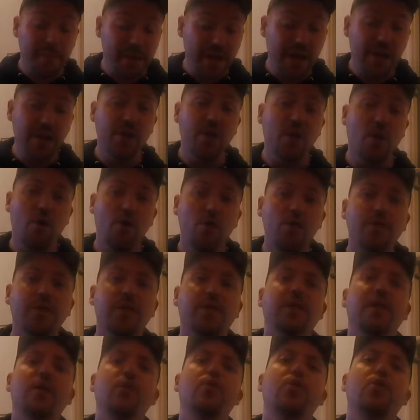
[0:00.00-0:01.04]
but I know
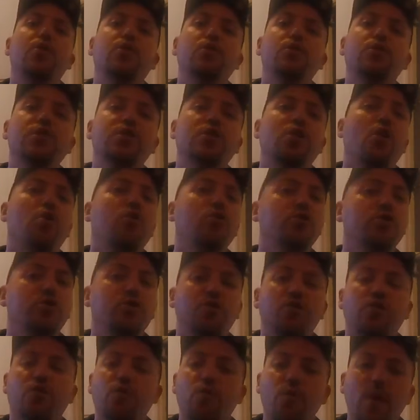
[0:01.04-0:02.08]
that they were using all
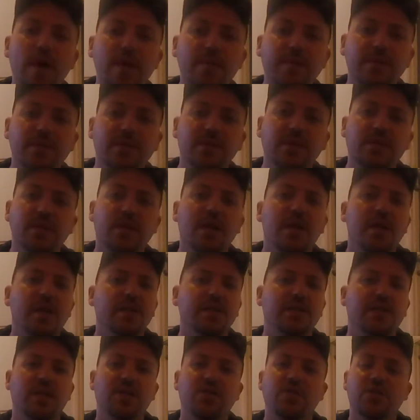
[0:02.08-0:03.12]
sorts of weapons,
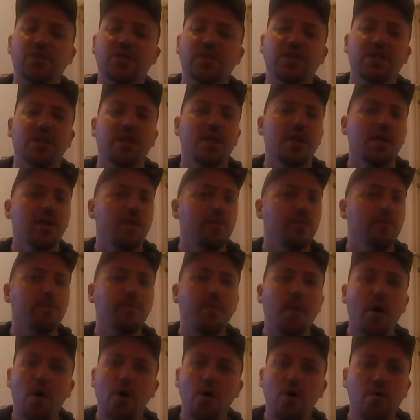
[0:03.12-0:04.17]
such as
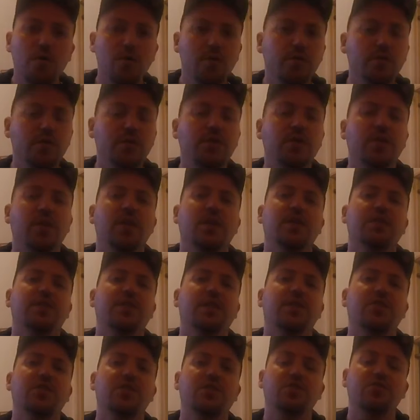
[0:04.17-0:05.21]
bows,
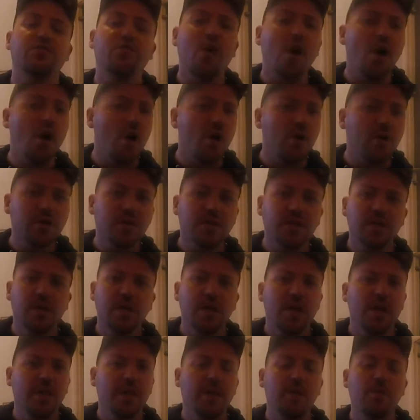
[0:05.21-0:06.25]
such as rocks.
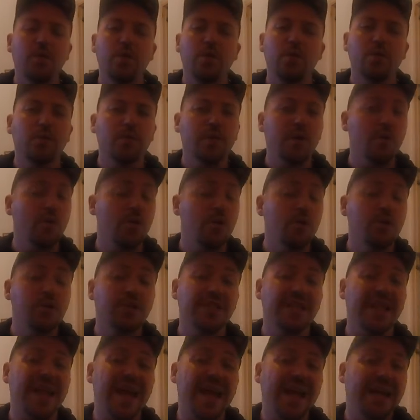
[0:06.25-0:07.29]
They were
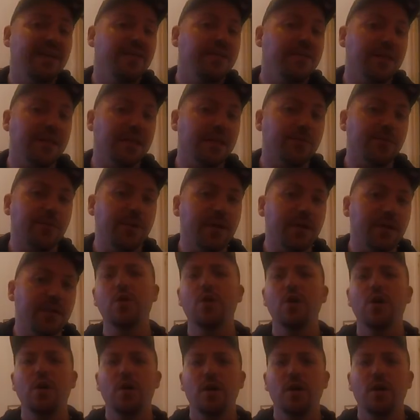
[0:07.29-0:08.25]
using anything really.